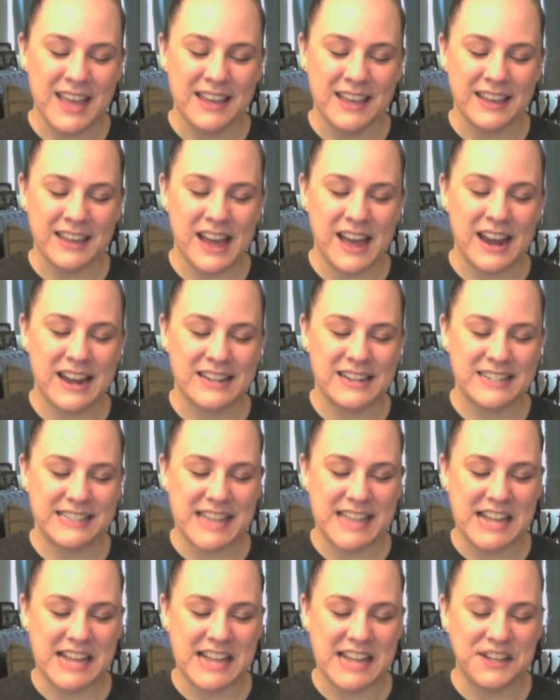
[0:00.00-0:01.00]
God, I
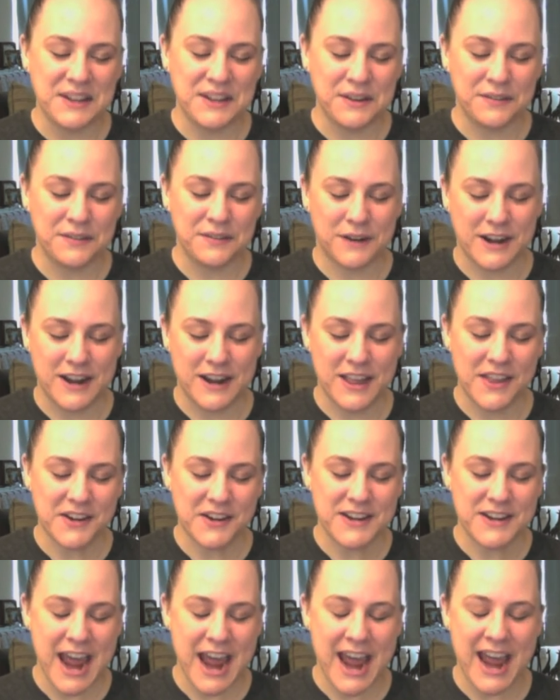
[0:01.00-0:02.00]
just thank you for another
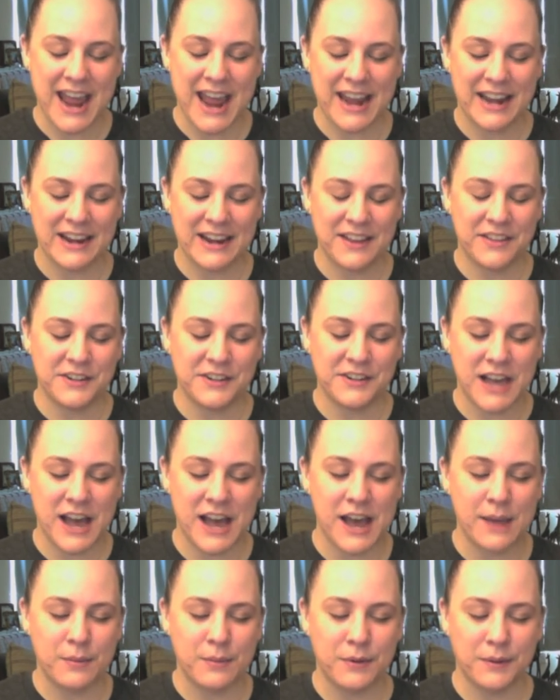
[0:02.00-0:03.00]
day and another
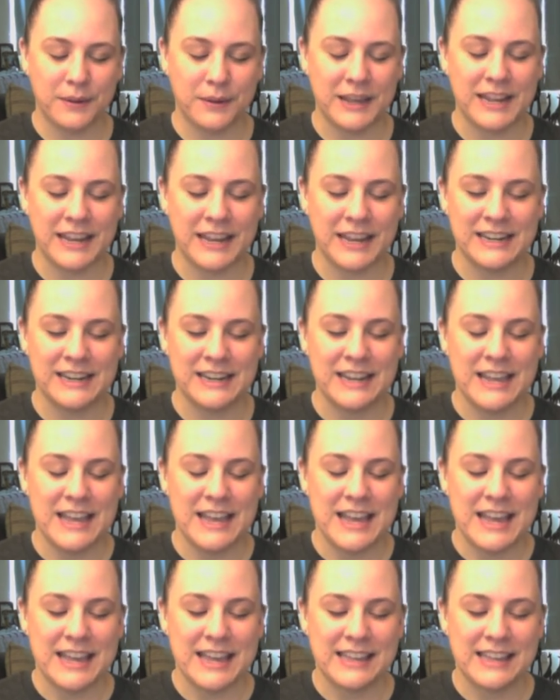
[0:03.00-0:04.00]
time where we can
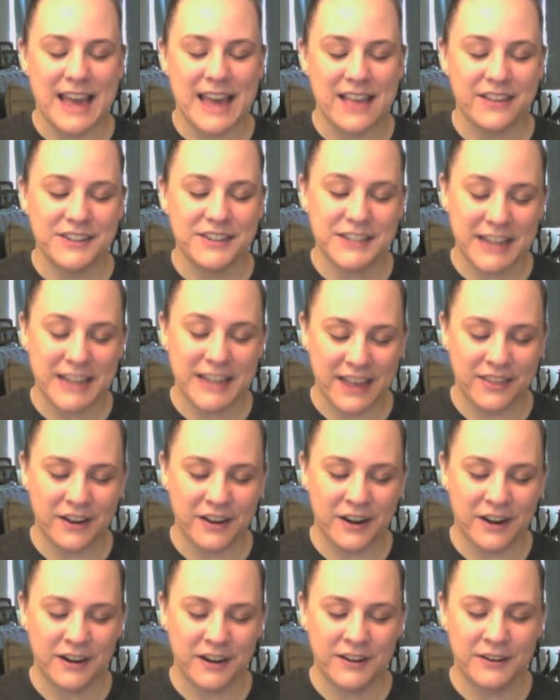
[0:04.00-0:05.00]
gather
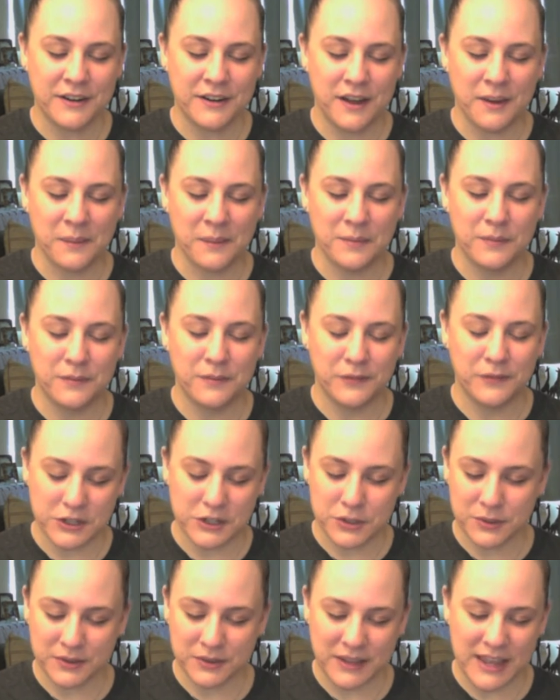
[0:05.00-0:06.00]
together
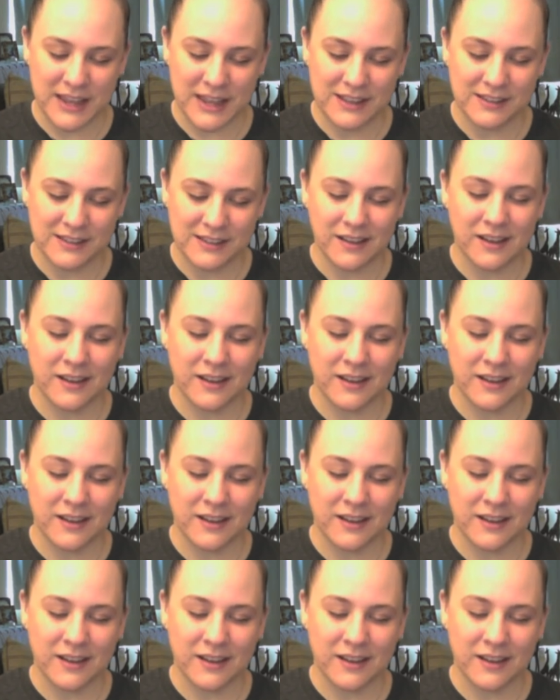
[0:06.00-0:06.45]
virtually.